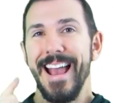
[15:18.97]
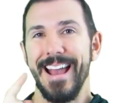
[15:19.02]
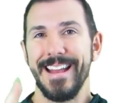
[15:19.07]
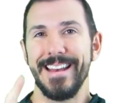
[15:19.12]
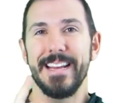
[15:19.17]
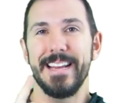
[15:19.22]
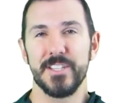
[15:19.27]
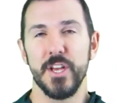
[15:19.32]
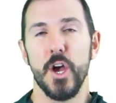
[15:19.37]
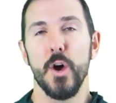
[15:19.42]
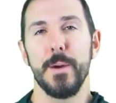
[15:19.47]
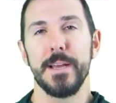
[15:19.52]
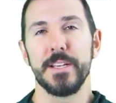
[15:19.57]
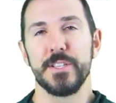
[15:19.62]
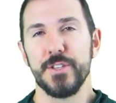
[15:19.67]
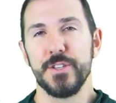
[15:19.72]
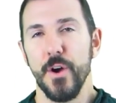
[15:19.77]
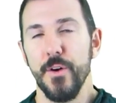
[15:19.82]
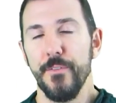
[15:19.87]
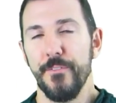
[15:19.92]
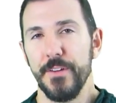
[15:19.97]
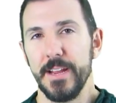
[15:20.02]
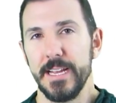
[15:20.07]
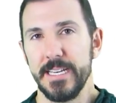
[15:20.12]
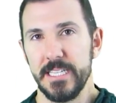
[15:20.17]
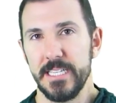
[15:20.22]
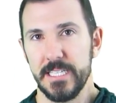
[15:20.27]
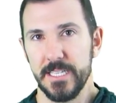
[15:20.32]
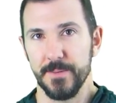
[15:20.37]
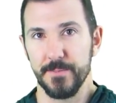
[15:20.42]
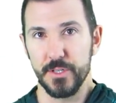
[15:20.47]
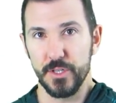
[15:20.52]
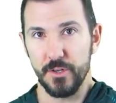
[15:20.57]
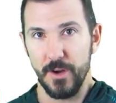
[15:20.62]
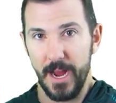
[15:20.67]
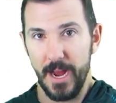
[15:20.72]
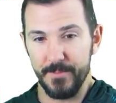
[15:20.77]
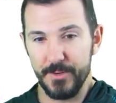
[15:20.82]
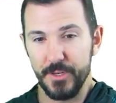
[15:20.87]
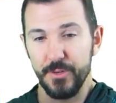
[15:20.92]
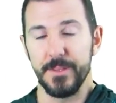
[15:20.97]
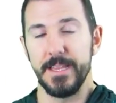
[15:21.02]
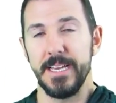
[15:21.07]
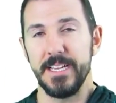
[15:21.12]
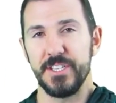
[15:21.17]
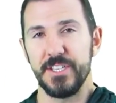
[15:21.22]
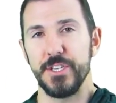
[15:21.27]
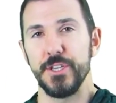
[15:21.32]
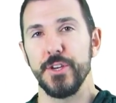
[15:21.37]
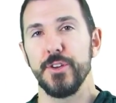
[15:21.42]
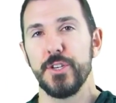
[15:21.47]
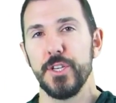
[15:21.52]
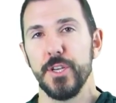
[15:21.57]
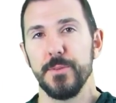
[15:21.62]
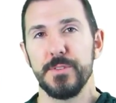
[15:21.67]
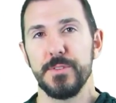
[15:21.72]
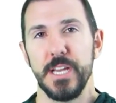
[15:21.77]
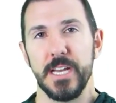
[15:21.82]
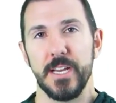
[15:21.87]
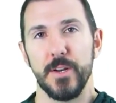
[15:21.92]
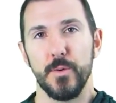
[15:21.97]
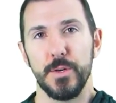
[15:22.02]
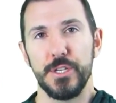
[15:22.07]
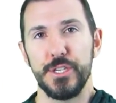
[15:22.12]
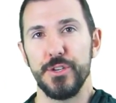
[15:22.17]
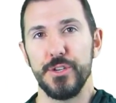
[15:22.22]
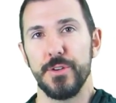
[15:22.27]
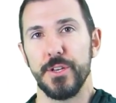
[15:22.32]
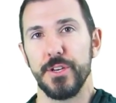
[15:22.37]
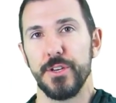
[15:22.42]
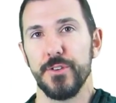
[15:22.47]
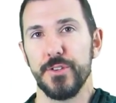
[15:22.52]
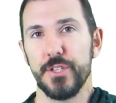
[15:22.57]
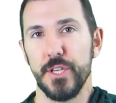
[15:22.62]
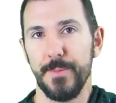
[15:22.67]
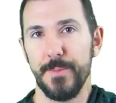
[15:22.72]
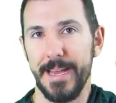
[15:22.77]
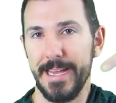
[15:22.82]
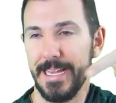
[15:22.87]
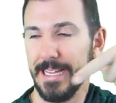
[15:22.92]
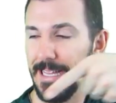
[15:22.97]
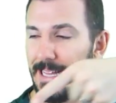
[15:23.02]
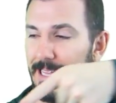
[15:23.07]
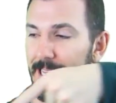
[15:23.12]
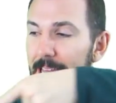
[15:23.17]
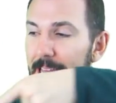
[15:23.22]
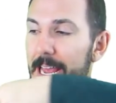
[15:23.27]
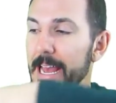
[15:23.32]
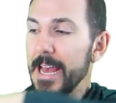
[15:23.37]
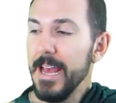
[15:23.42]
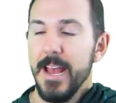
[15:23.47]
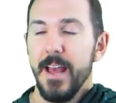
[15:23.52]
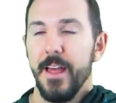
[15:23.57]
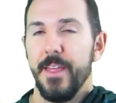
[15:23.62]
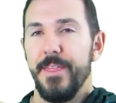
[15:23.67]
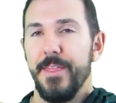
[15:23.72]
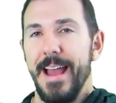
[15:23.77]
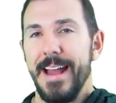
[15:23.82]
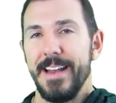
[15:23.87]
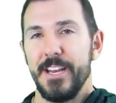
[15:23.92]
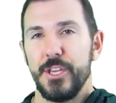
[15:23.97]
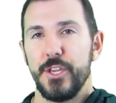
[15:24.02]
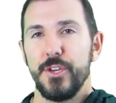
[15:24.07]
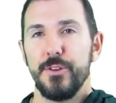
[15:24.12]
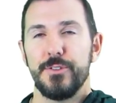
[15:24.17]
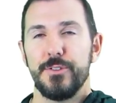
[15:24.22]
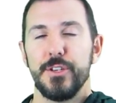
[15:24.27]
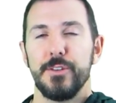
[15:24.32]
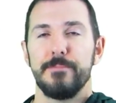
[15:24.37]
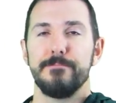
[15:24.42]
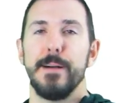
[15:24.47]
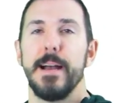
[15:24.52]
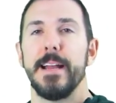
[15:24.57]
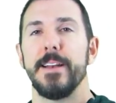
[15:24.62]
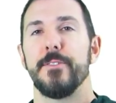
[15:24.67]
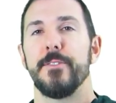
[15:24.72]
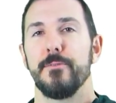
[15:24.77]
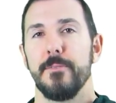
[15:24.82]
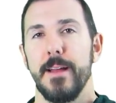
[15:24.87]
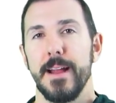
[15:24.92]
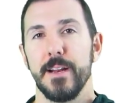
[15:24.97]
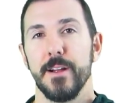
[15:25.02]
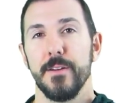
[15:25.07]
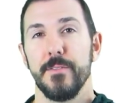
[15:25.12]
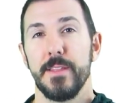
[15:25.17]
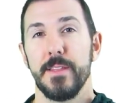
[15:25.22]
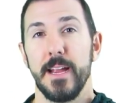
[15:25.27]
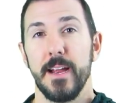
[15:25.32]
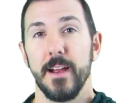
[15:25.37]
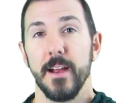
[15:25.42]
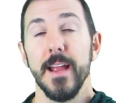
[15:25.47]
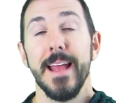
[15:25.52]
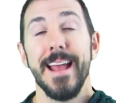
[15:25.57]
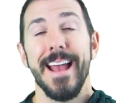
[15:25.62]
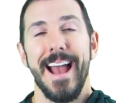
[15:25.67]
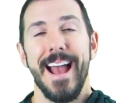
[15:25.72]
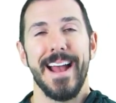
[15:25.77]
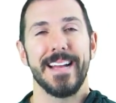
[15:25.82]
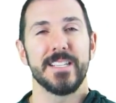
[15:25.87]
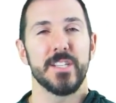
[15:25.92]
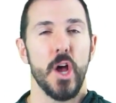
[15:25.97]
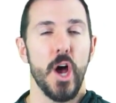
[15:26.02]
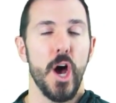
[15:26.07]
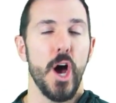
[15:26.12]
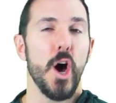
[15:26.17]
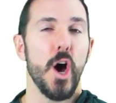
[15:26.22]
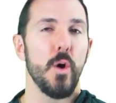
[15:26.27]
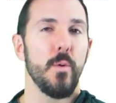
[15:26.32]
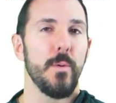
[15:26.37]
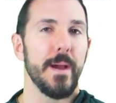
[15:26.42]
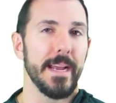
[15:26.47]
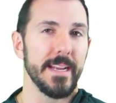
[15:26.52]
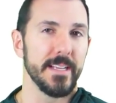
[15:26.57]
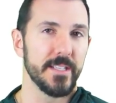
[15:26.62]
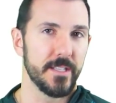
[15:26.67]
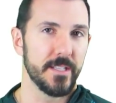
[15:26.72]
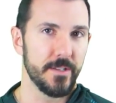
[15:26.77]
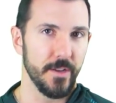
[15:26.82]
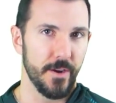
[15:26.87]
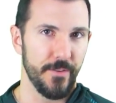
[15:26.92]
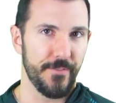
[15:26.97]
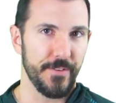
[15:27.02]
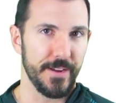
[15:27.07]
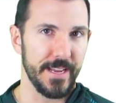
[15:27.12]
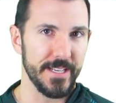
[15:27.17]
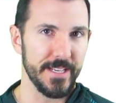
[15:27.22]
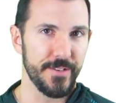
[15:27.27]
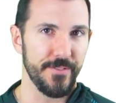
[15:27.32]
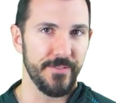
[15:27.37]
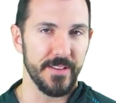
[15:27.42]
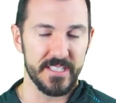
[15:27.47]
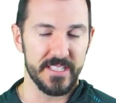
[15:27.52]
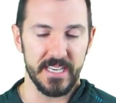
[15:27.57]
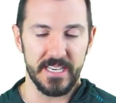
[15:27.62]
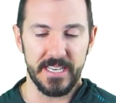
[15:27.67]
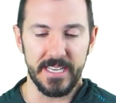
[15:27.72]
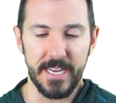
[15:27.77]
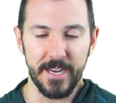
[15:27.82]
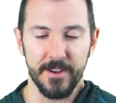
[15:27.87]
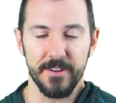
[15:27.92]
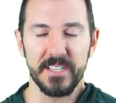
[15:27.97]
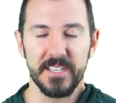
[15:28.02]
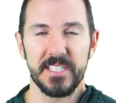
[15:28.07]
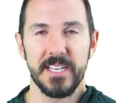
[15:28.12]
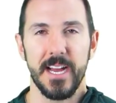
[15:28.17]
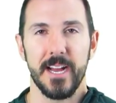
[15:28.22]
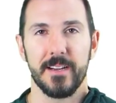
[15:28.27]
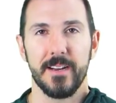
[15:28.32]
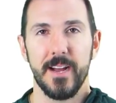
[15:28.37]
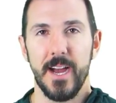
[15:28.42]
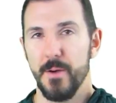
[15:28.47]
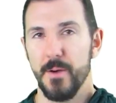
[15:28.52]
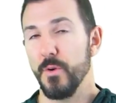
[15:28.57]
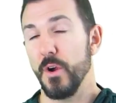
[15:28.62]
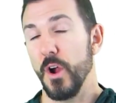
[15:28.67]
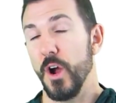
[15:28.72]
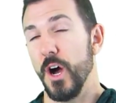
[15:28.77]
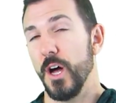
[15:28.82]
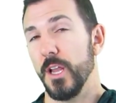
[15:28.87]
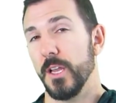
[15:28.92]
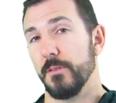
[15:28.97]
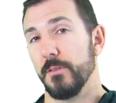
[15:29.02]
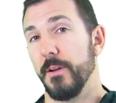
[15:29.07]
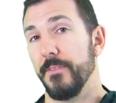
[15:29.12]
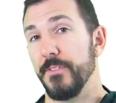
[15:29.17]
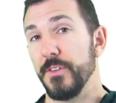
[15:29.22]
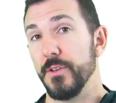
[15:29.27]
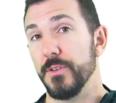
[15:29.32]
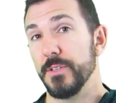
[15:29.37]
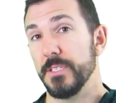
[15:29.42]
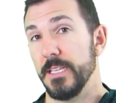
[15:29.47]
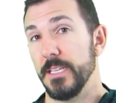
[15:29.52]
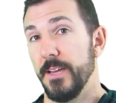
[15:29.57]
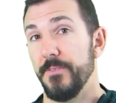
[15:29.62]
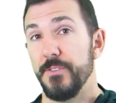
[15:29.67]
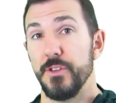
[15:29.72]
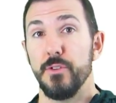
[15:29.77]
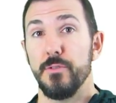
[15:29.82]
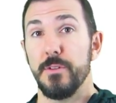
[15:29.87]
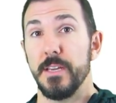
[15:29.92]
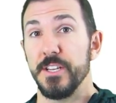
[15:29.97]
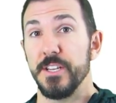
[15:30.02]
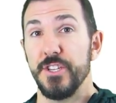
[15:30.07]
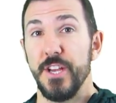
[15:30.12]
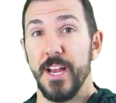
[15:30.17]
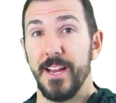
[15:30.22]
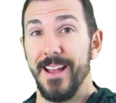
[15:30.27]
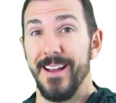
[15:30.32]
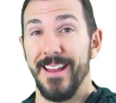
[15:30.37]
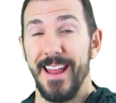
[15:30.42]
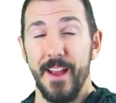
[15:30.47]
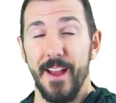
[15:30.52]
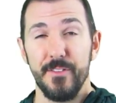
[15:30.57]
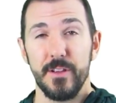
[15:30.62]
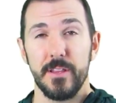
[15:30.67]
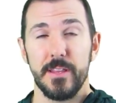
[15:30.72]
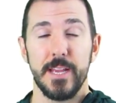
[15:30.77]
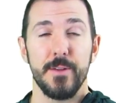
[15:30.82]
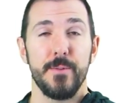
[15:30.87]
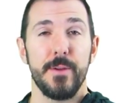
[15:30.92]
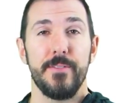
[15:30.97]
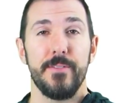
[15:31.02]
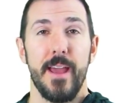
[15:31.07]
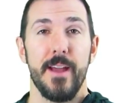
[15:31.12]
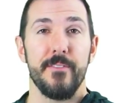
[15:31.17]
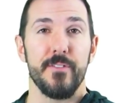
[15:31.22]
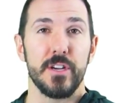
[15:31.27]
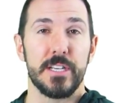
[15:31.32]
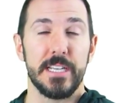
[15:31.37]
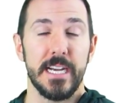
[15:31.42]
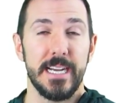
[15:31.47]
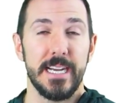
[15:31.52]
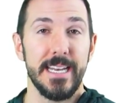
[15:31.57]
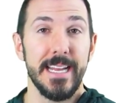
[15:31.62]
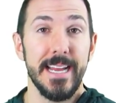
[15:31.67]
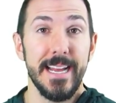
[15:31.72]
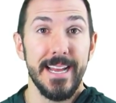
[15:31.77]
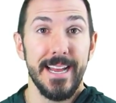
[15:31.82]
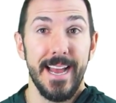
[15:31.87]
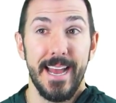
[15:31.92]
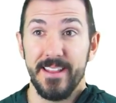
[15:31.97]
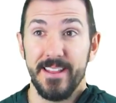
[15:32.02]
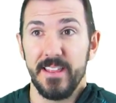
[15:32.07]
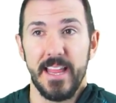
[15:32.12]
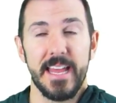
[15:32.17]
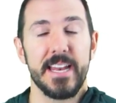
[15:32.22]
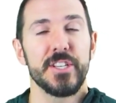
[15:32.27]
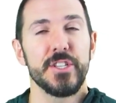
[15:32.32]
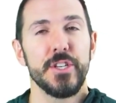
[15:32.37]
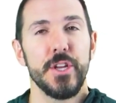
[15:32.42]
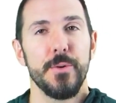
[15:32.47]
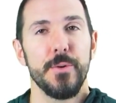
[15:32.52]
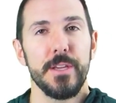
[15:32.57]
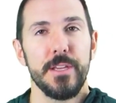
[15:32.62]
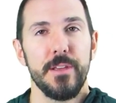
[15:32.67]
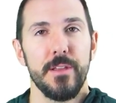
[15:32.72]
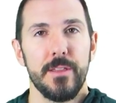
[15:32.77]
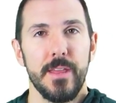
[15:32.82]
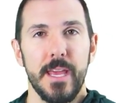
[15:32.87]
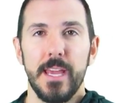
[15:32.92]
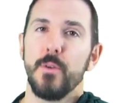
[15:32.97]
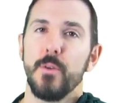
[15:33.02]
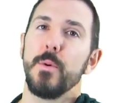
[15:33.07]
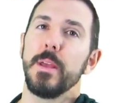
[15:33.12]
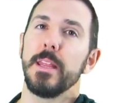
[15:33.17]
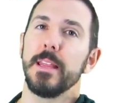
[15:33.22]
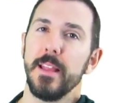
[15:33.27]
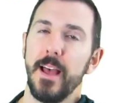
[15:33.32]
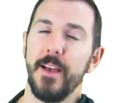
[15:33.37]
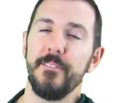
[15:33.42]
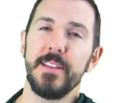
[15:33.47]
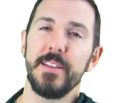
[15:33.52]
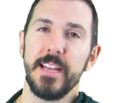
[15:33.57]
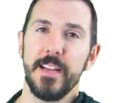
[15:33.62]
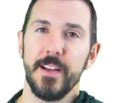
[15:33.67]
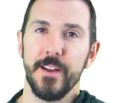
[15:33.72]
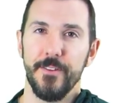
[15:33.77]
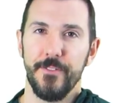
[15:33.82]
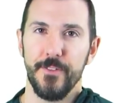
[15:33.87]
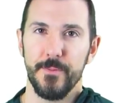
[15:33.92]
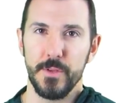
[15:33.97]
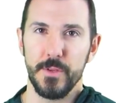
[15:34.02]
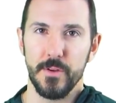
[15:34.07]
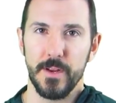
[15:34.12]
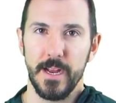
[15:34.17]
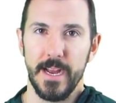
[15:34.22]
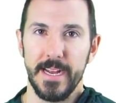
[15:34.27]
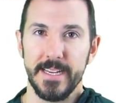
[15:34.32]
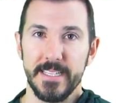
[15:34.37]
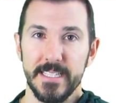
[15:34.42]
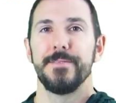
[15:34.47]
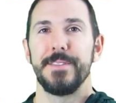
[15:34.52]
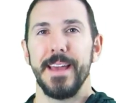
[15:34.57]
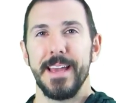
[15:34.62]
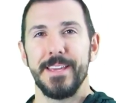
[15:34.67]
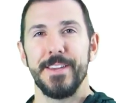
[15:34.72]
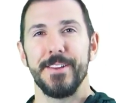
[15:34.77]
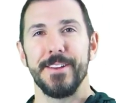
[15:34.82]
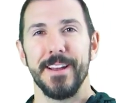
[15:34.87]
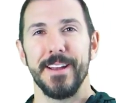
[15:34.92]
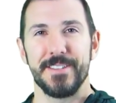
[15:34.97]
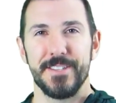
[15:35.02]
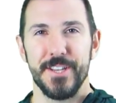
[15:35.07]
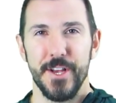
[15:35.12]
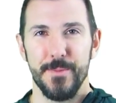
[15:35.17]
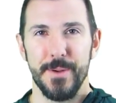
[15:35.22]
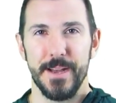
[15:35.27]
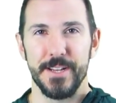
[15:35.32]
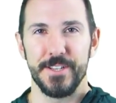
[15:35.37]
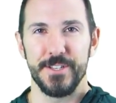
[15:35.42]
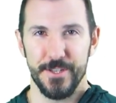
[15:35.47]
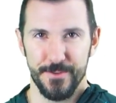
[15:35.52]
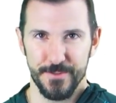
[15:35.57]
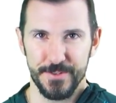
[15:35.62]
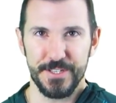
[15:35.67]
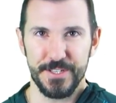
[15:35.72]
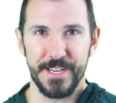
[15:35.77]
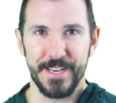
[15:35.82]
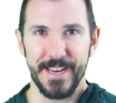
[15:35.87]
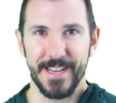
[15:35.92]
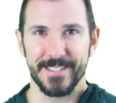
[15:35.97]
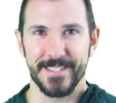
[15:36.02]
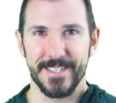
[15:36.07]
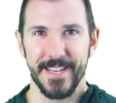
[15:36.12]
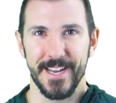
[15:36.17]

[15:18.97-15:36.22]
And as always, don't forget to subscribe to this YouTube channel, which you can do so by clicking that YouTube button right over there. As always, don't forget to visit Gurist.com, where all our reviews live. You can check out everything we've ever done and let us know what you think. We'd love to hear from you guys. Thank you guys so much, and we'll see you next